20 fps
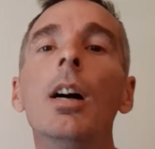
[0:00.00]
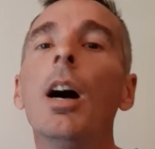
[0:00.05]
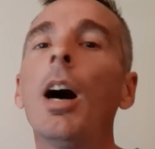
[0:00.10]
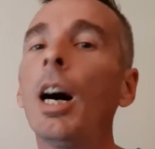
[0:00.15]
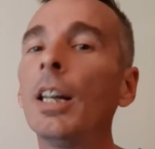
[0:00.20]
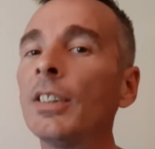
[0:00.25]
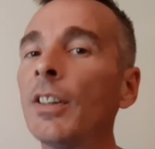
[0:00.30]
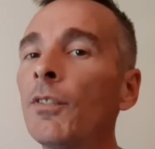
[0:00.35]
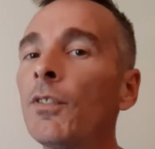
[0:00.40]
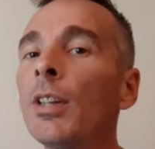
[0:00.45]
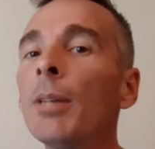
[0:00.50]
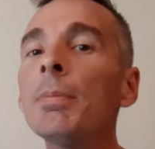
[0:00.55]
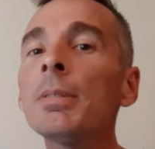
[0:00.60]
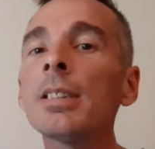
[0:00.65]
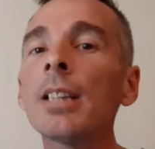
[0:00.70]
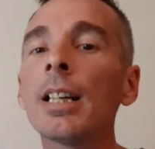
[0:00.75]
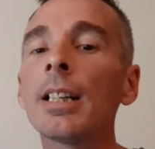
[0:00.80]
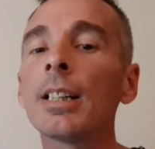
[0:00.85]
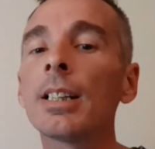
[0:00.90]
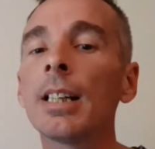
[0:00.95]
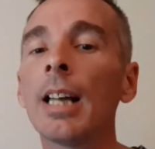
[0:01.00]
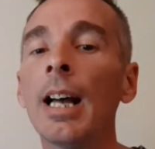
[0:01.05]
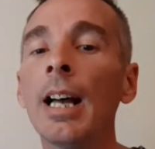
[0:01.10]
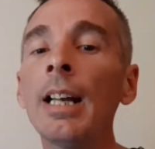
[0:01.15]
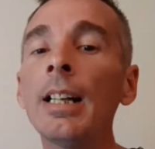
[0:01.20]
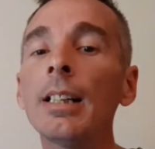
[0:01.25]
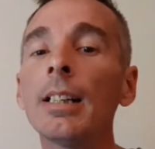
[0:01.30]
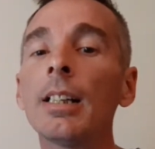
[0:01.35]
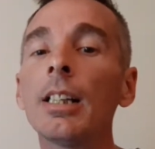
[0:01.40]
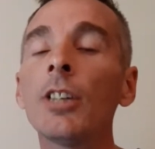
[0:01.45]
On the flip side of
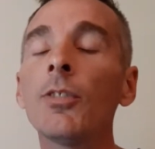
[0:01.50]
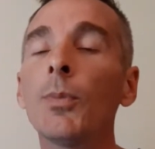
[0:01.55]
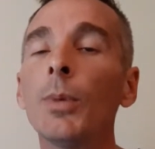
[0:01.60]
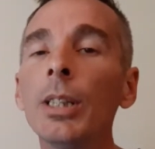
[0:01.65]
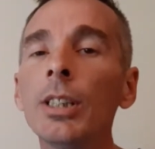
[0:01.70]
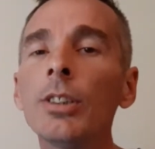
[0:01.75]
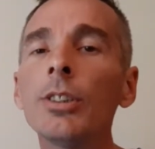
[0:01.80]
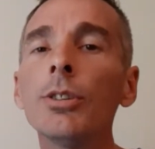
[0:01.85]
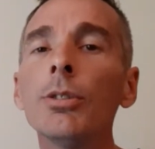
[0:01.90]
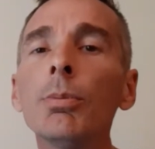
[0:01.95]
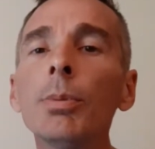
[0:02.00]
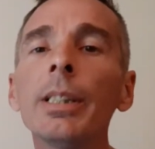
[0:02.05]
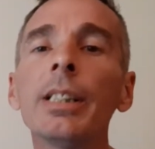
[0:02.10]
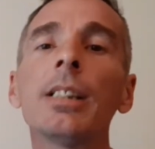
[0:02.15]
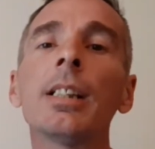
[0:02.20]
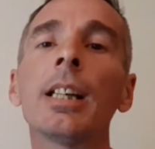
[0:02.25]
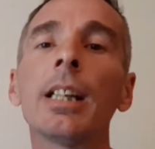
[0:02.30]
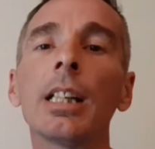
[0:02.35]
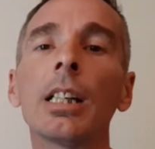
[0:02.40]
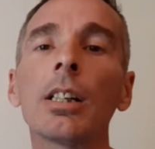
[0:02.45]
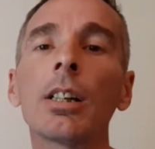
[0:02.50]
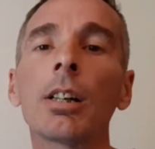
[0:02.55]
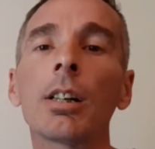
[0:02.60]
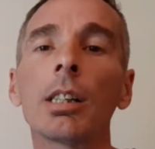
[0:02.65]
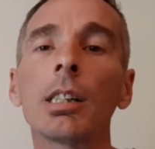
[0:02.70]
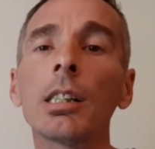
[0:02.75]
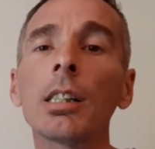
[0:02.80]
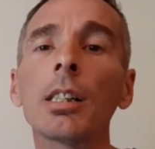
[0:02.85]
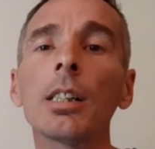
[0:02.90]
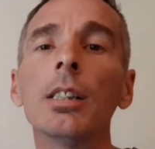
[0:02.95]
that, if we do retain
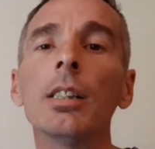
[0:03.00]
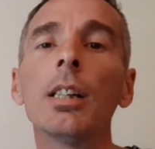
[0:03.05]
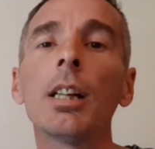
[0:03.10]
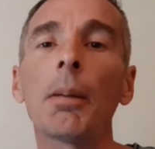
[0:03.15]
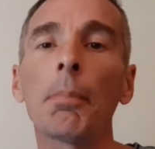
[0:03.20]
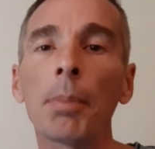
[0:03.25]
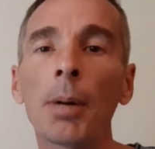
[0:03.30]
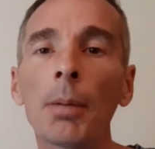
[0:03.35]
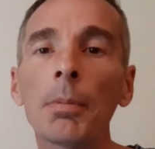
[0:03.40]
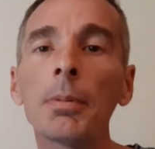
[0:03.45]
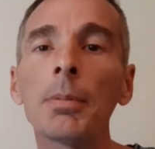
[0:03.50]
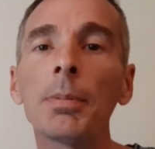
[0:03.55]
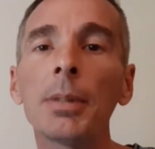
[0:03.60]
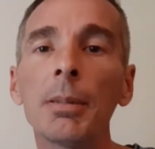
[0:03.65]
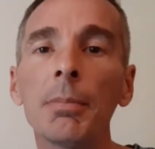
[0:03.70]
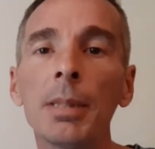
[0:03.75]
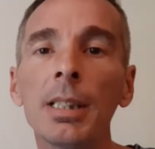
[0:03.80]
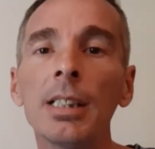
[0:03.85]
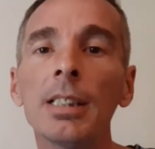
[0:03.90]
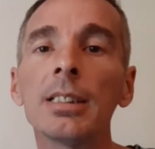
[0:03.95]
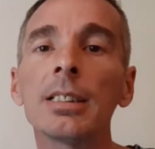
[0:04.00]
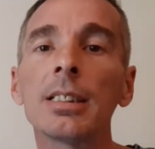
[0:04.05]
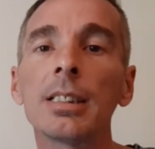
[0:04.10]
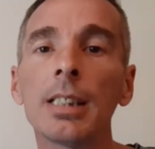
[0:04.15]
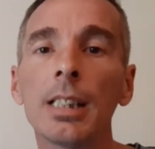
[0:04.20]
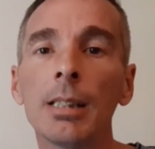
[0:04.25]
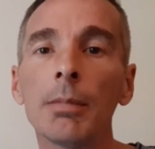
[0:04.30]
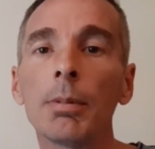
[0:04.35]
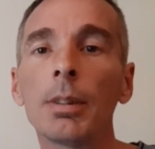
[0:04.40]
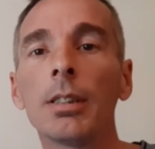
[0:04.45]
Kirk, probably means
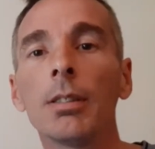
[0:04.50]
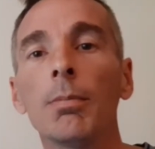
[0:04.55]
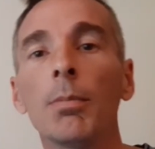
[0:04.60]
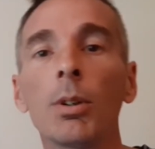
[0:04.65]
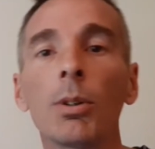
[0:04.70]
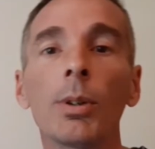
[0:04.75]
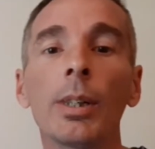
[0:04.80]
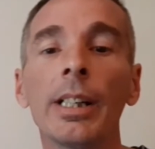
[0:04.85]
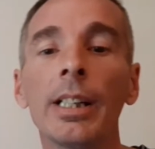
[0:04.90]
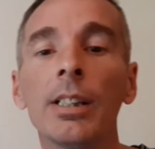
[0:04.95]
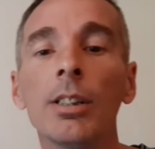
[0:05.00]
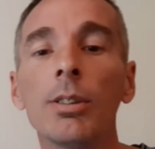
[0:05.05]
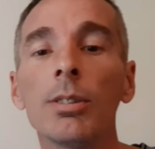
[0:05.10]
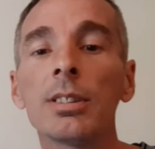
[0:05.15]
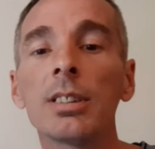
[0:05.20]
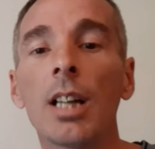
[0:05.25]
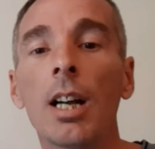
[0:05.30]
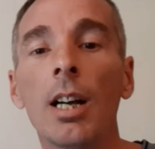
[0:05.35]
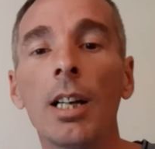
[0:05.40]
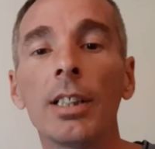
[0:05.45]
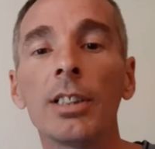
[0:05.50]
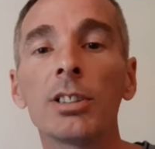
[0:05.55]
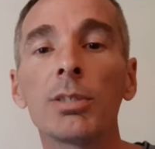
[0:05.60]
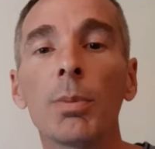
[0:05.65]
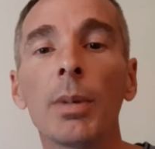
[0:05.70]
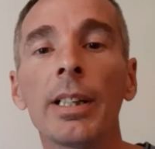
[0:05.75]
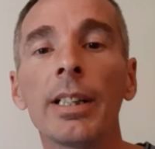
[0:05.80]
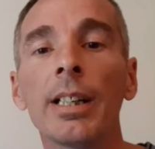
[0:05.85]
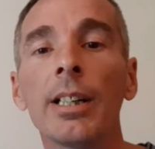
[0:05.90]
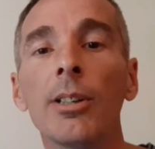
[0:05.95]
Gabriel Moreno's on his
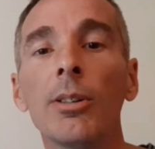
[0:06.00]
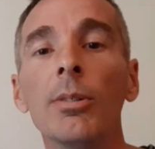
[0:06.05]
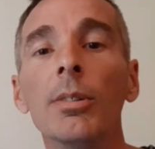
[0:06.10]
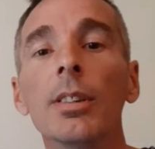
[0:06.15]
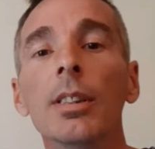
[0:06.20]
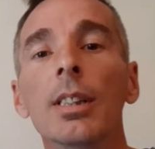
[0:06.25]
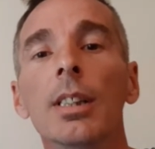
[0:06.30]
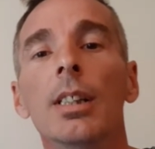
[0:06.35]
way out.